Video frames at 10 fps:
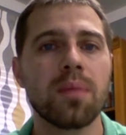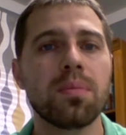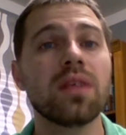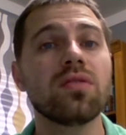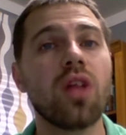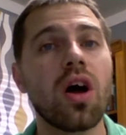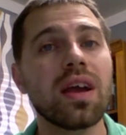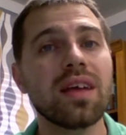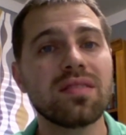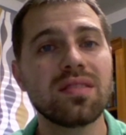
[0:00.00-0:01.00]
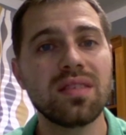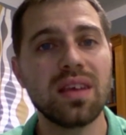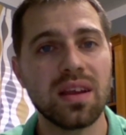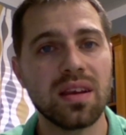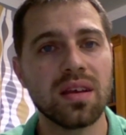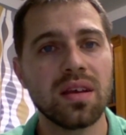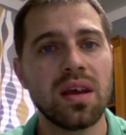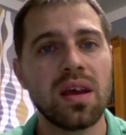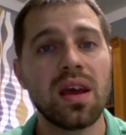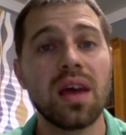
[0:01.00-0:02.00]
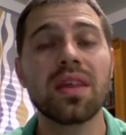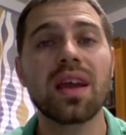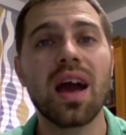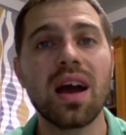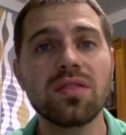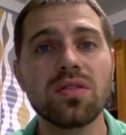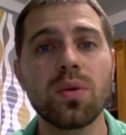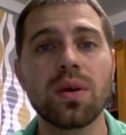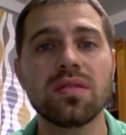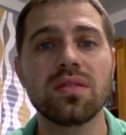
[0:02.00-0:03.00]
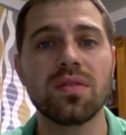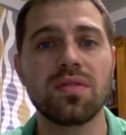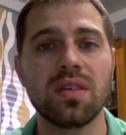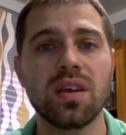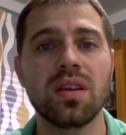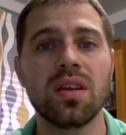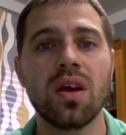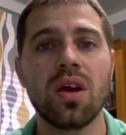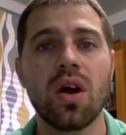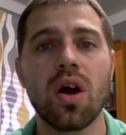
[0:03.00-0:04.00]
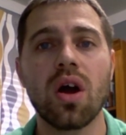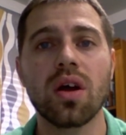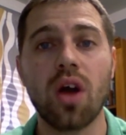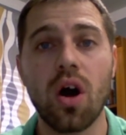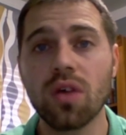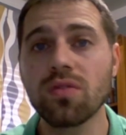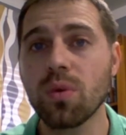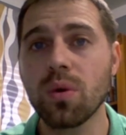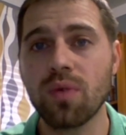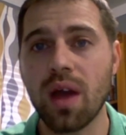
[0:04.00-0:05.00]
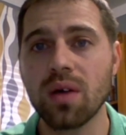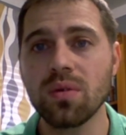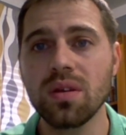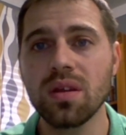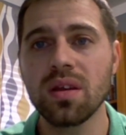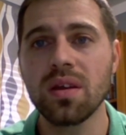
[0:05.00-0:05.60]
But as long as sin and the consequences of sin are also around,